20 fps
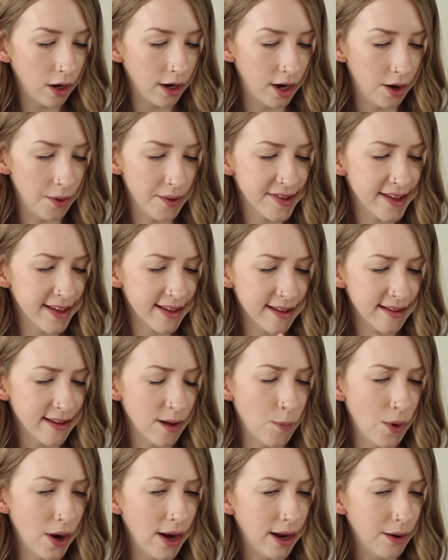don't know, it says it
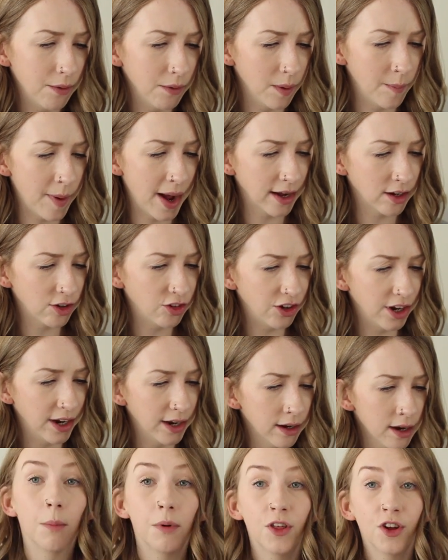somewhere here on the
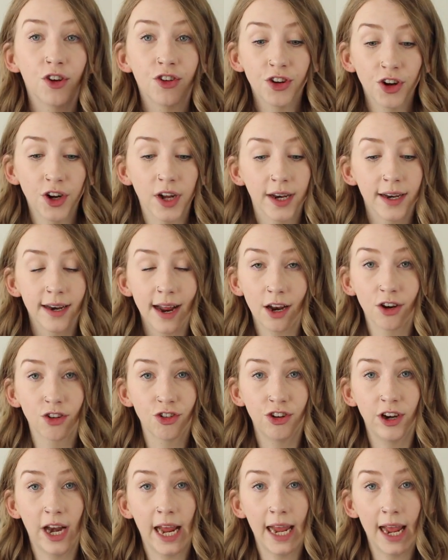packaging, but the sugar
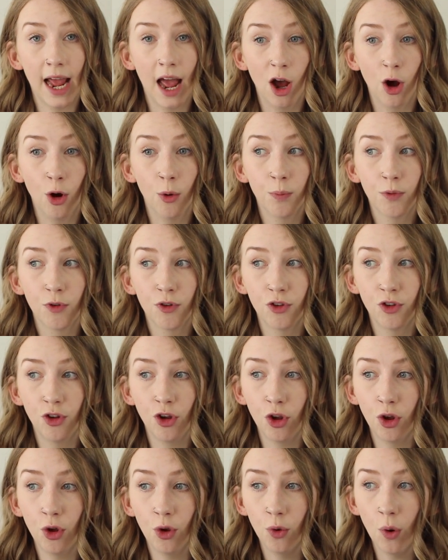naturally helps
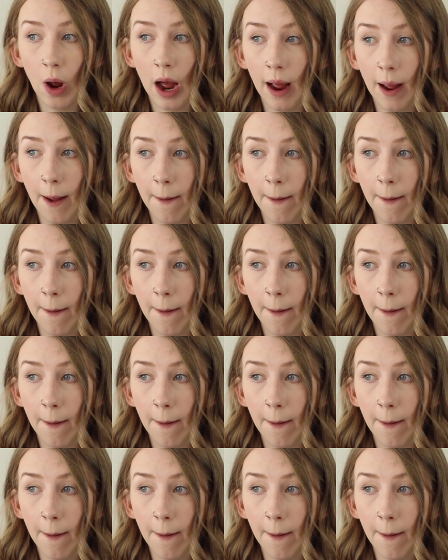to